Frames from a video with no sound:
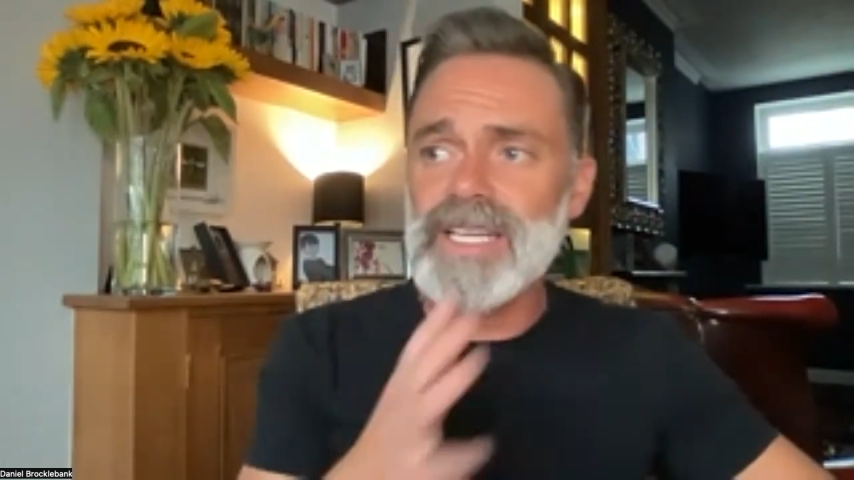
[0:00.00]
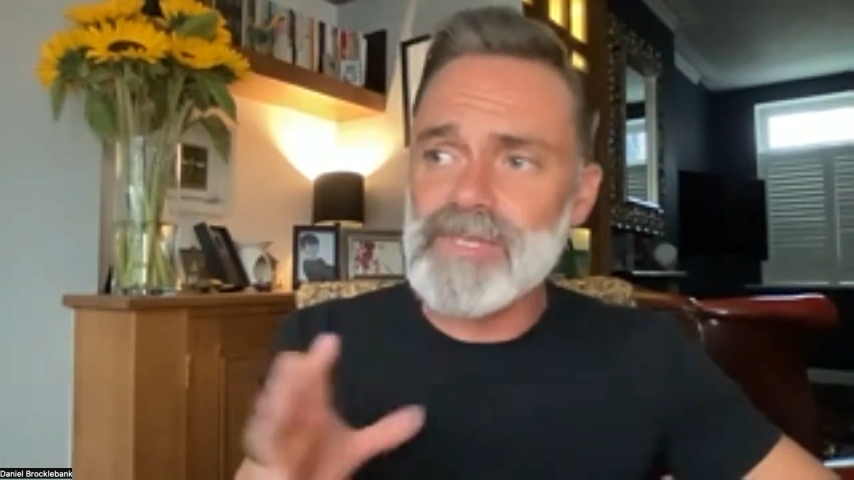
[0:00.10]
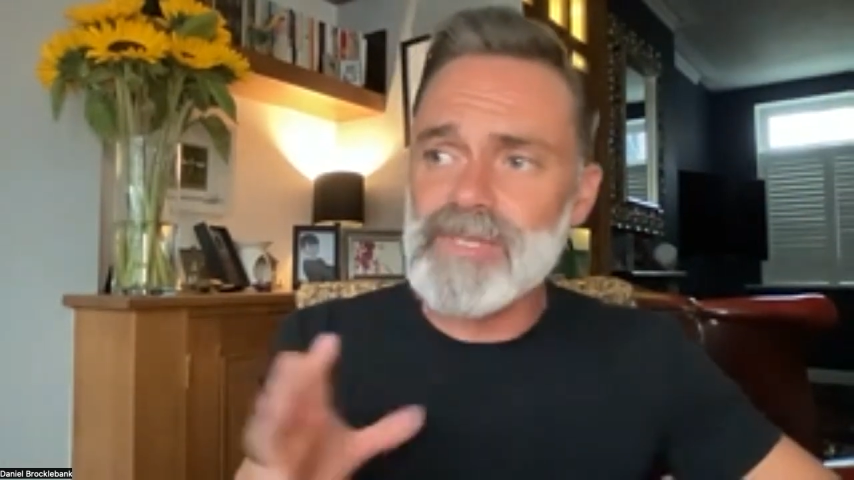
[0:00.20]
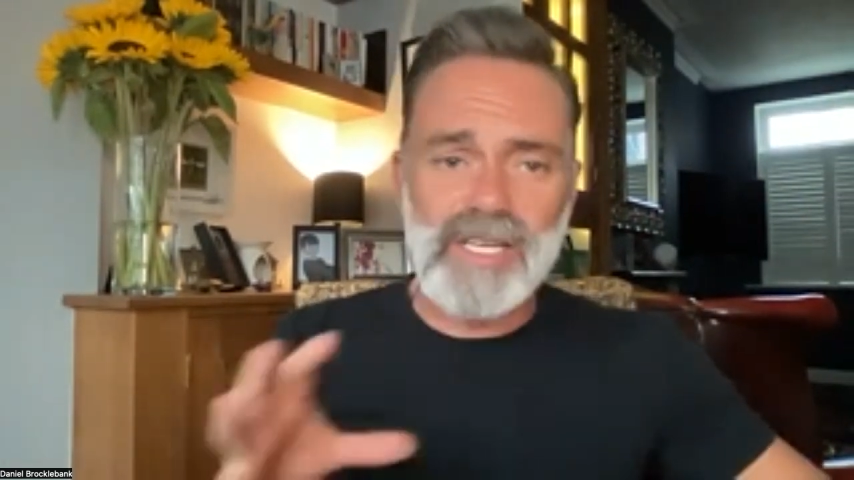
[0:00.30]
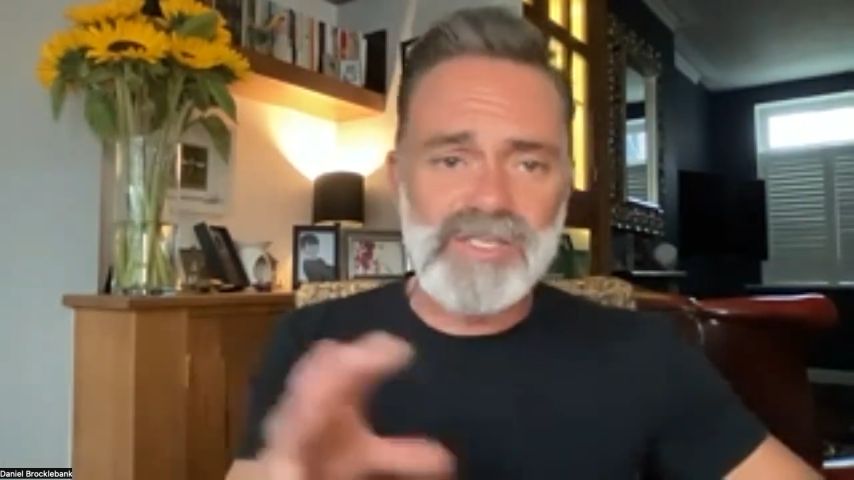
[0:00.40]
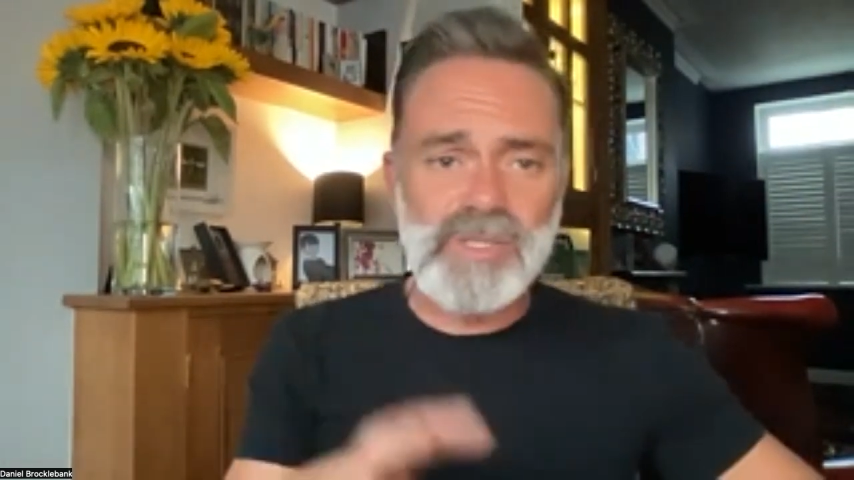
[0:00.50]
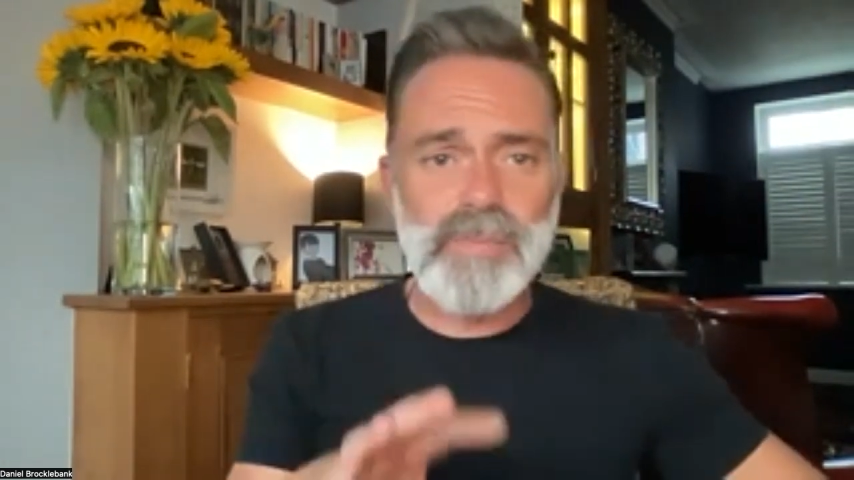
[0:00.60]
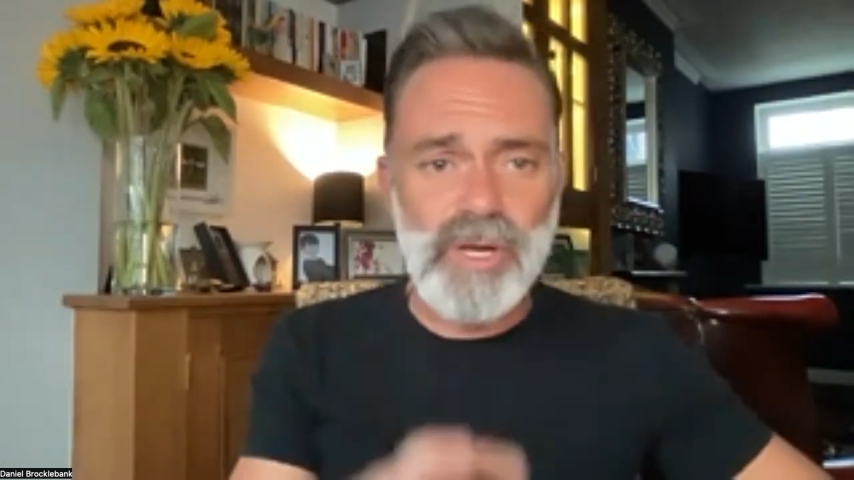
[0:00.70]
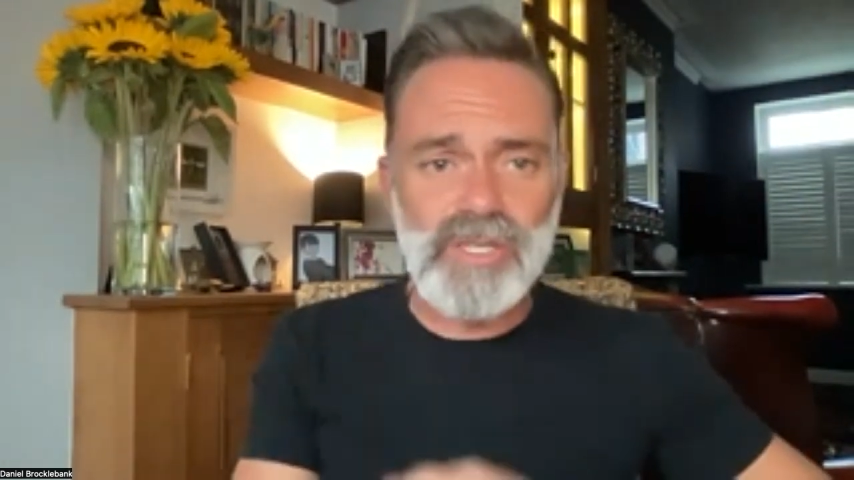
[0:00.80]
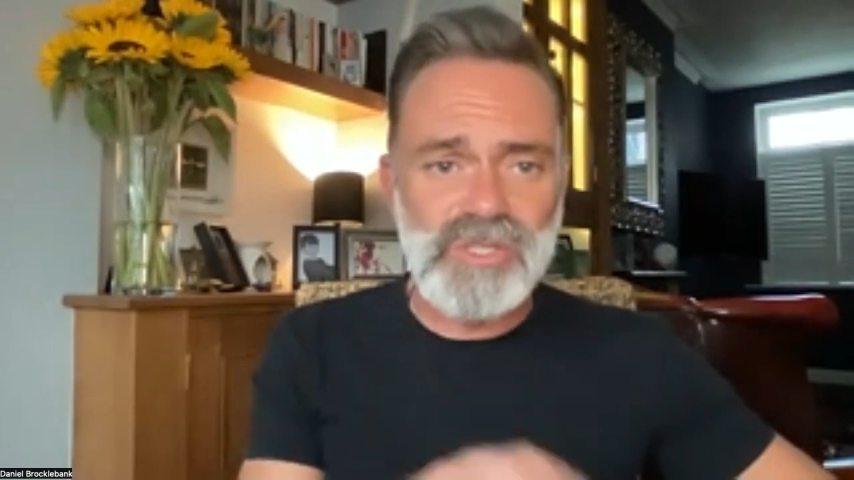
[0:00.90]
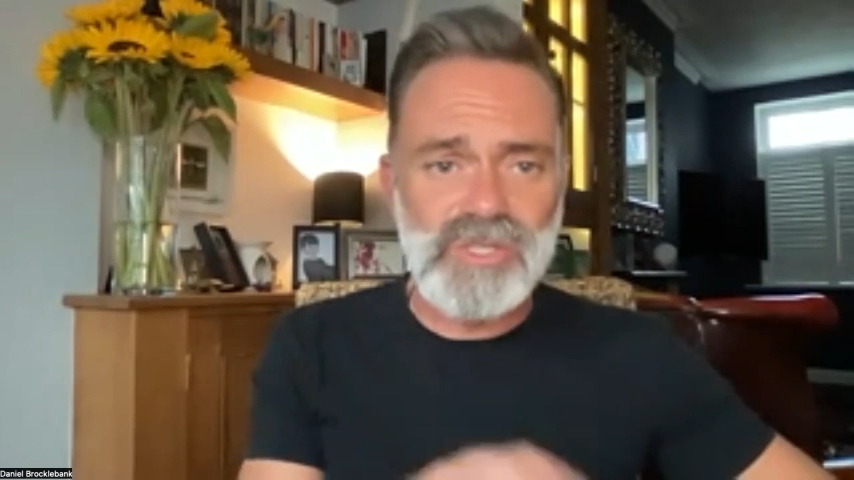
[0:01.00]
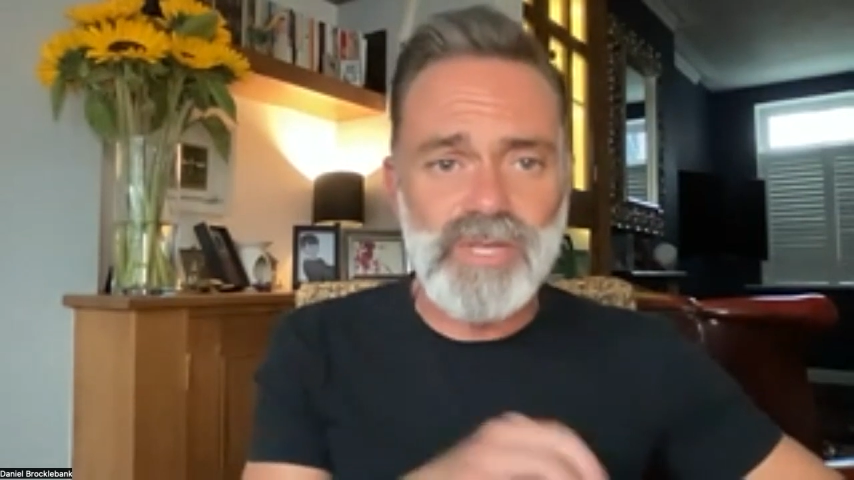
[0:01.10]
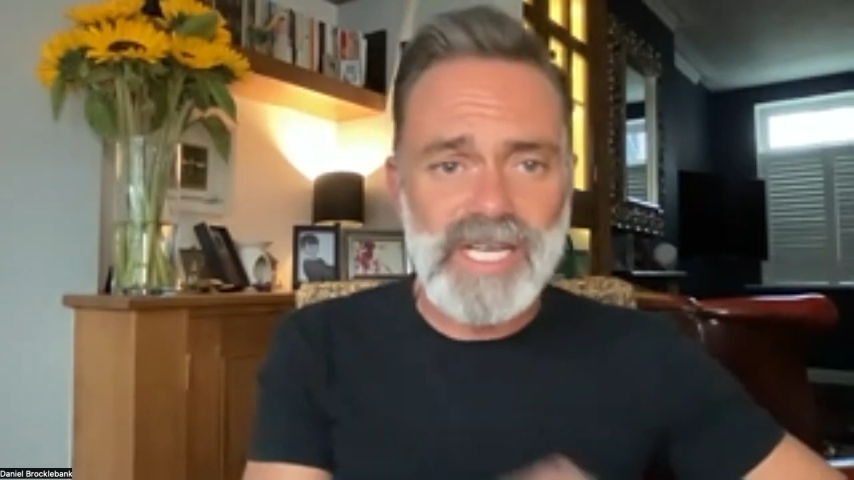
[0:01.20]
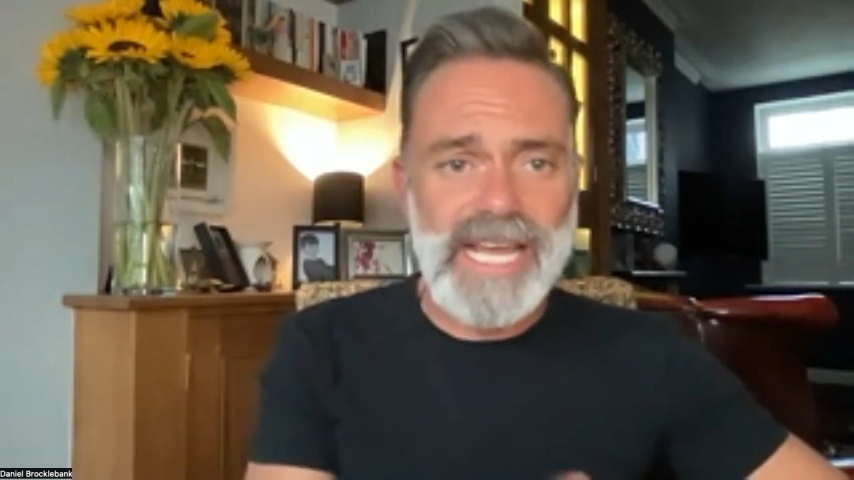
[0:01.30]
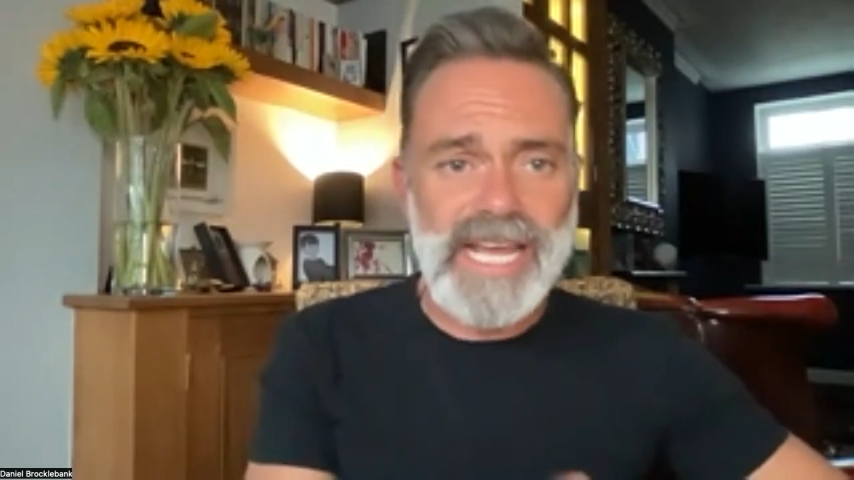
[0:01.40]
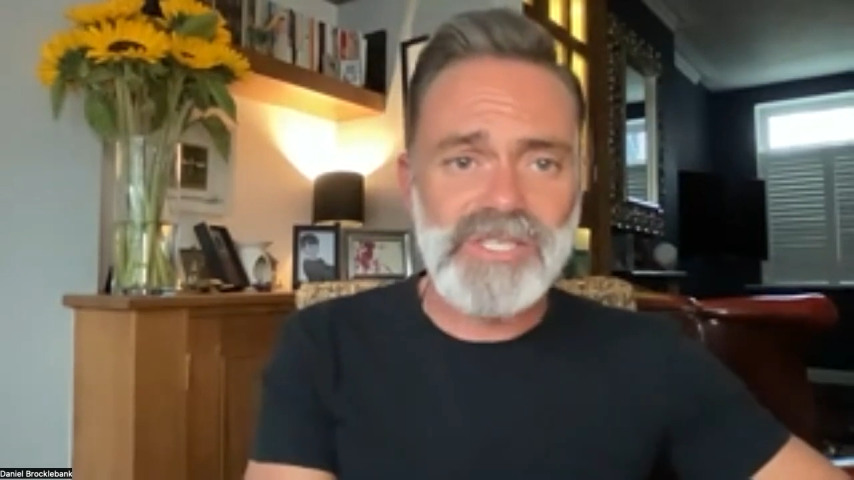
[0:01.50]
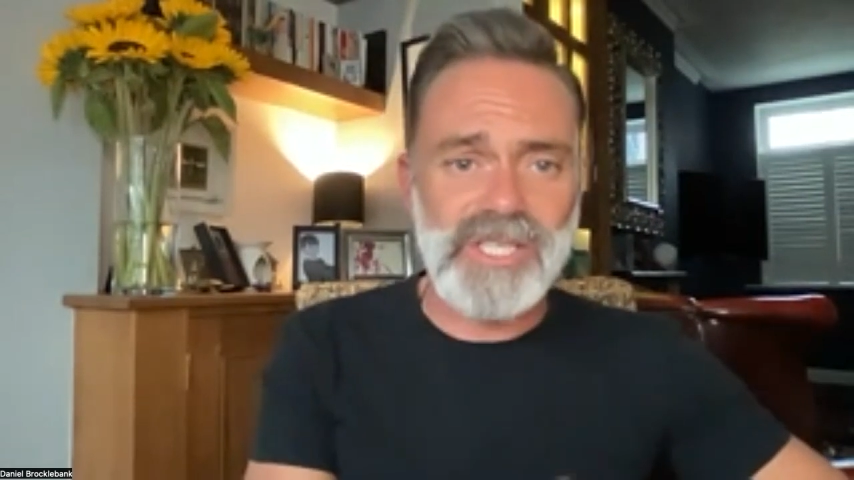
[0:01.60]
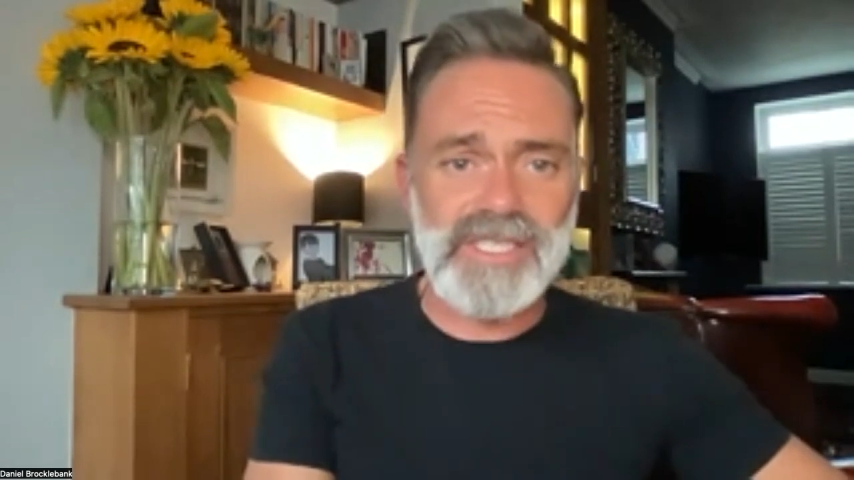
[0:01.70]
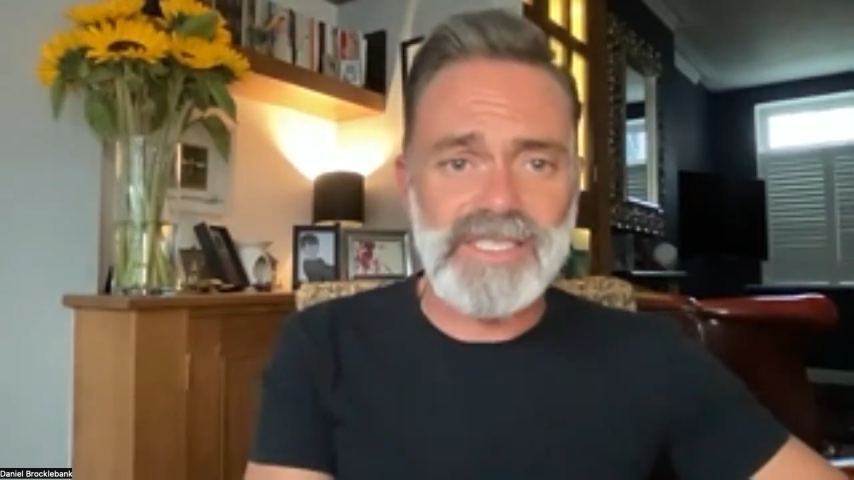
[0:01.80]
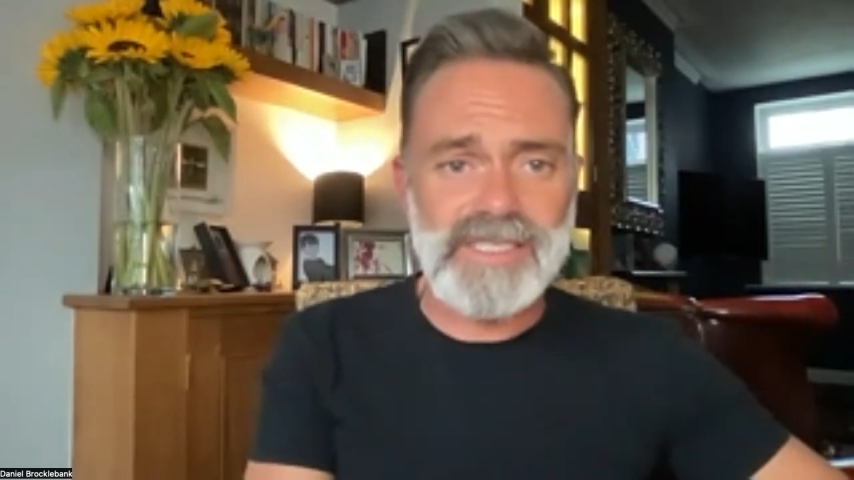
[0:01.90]
such a personal
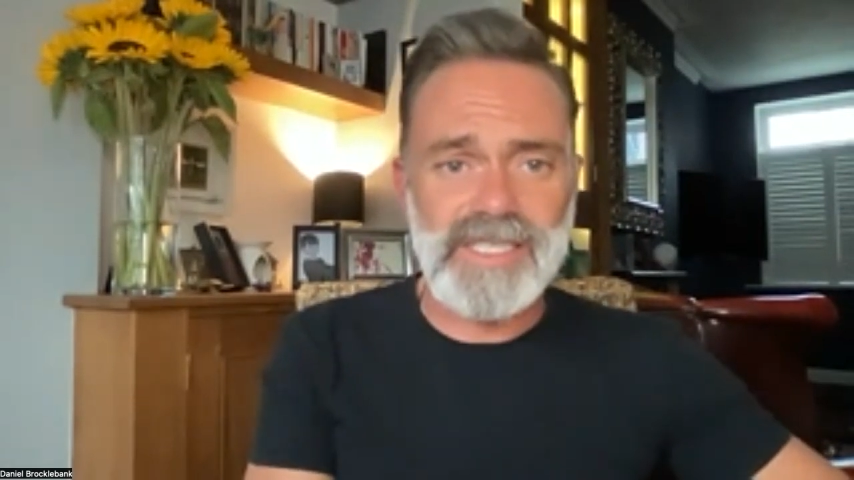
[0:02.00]
connection